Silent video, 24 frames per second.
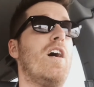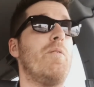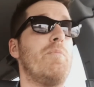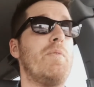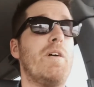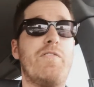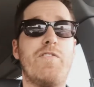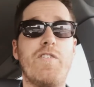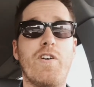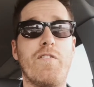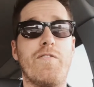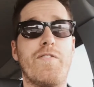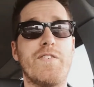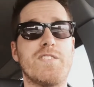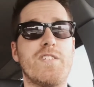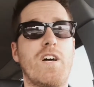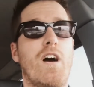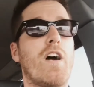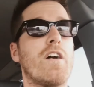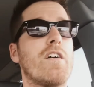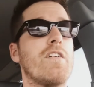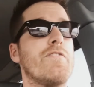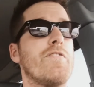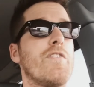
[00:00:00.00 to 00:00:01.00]
If you're a
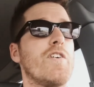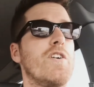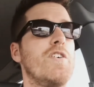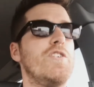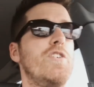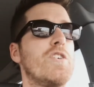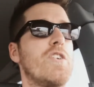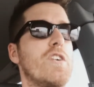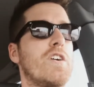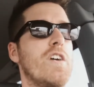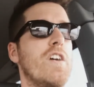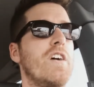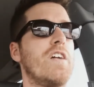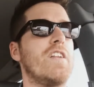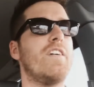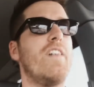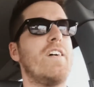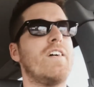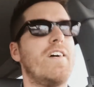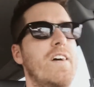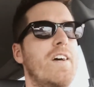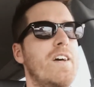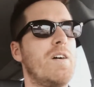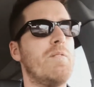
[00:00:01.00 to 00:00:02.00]
photographer, you could
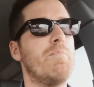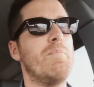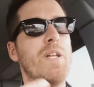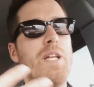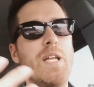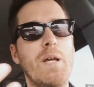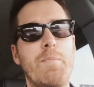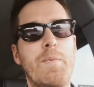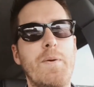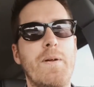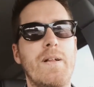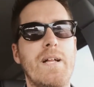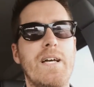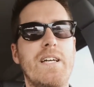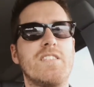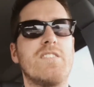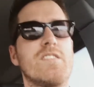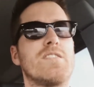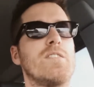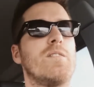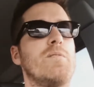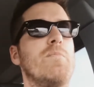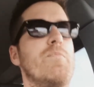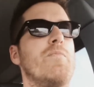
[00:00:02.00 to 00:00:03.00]
manipulate
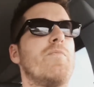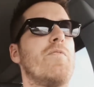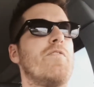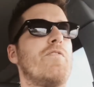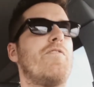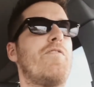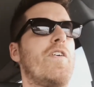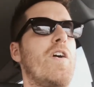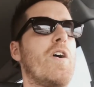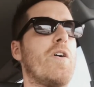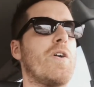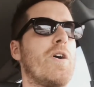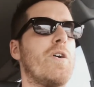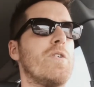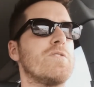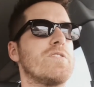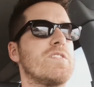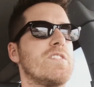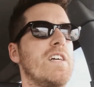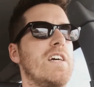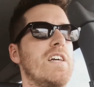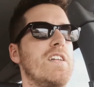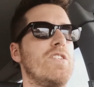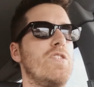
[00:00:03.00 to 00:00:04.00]
some
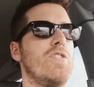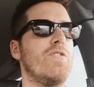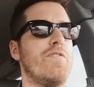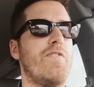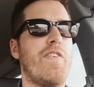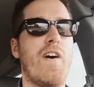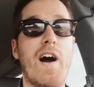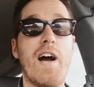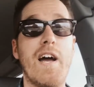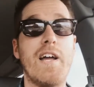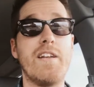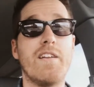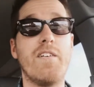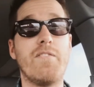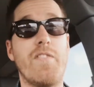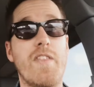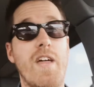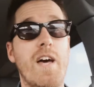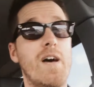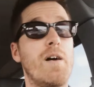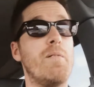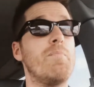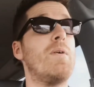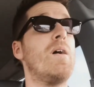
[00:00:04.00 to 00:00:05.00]
photos that you find of
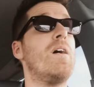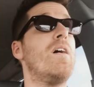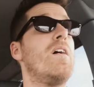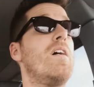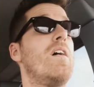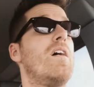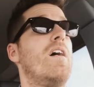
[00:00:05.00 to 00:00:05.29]
them.